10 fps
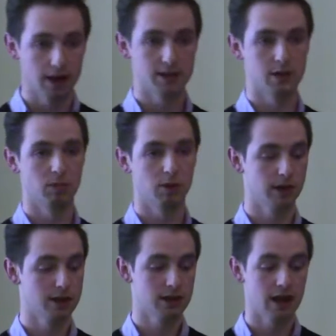an assembly
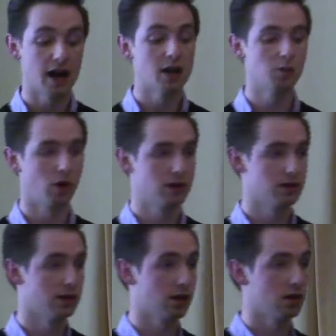place at any
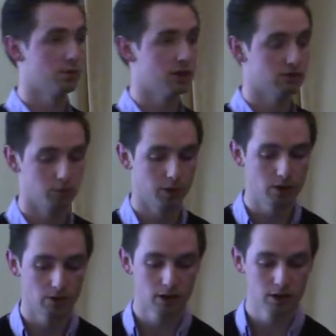point in the early medieval
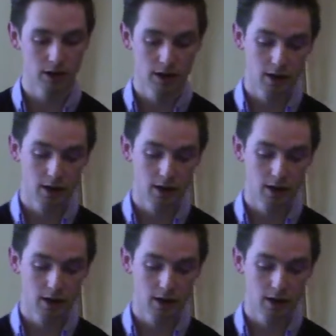period.